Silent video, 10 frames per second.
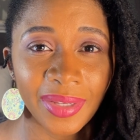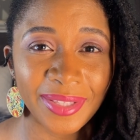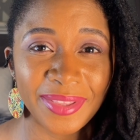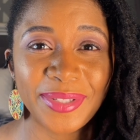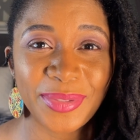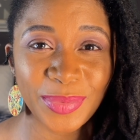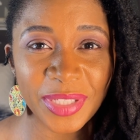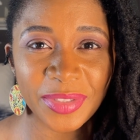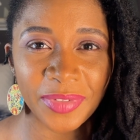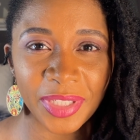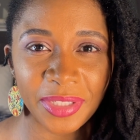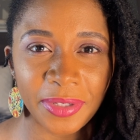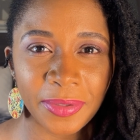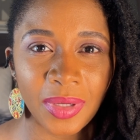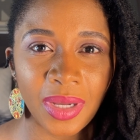In this week's
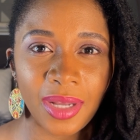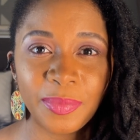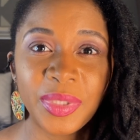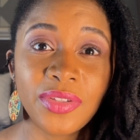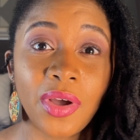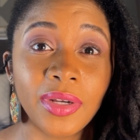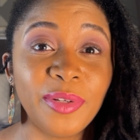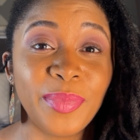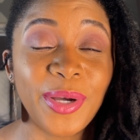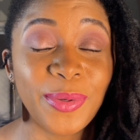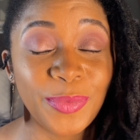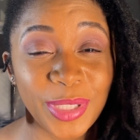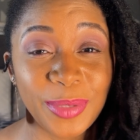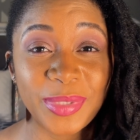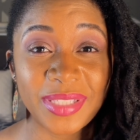video, I'll be talking about
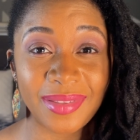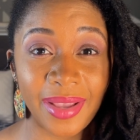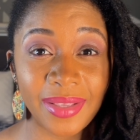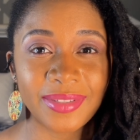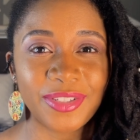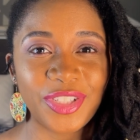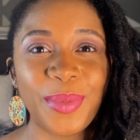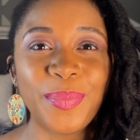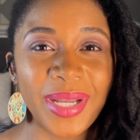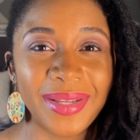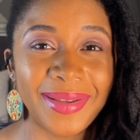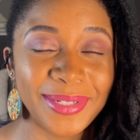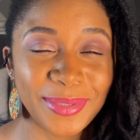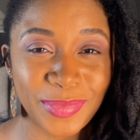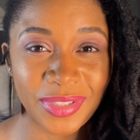what it was like to ship my
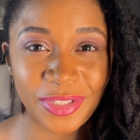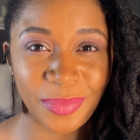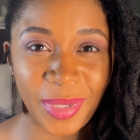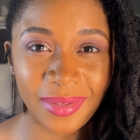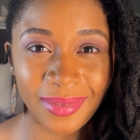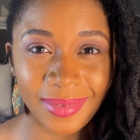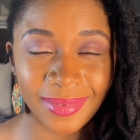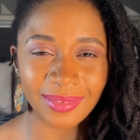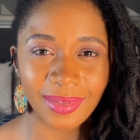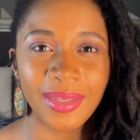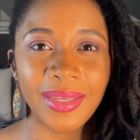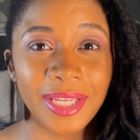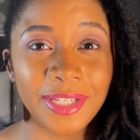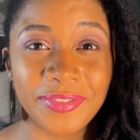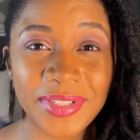items to Jamaica.
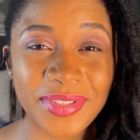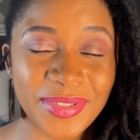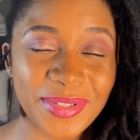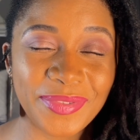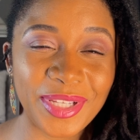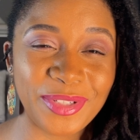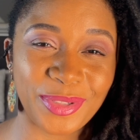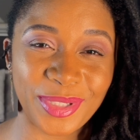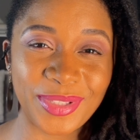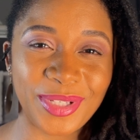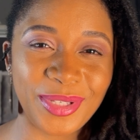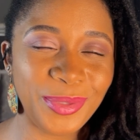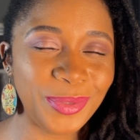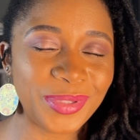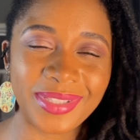If this is of interest to
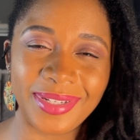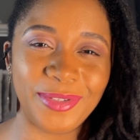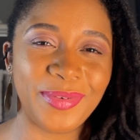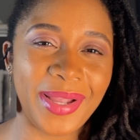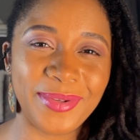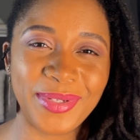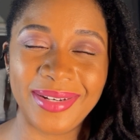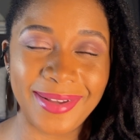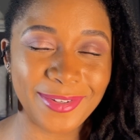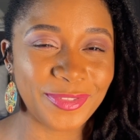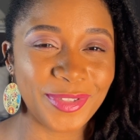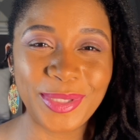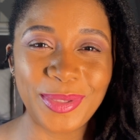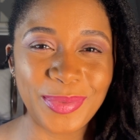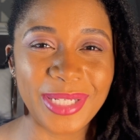you, stick around and I'll fill
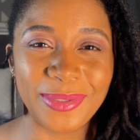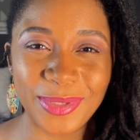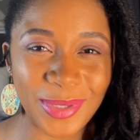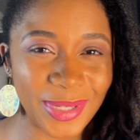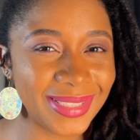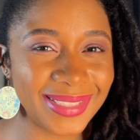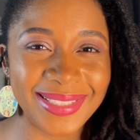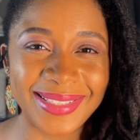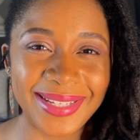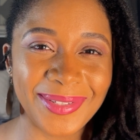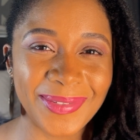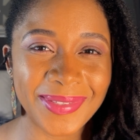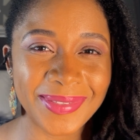you in on all the details.